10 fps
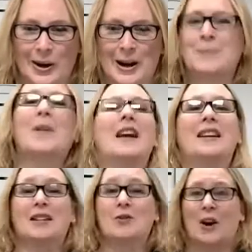right.
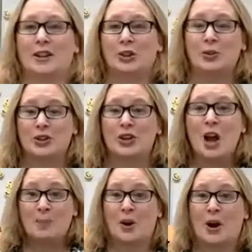Didn't want to lose
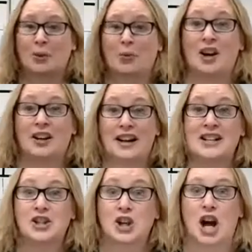part 1 that I
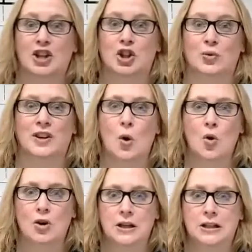just
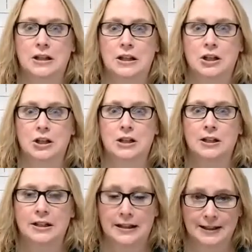recorded,
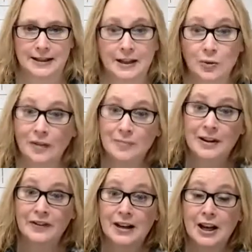seriously, and it's like a
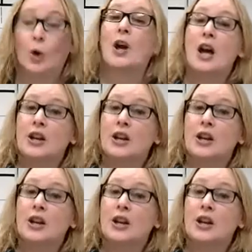12-minute video.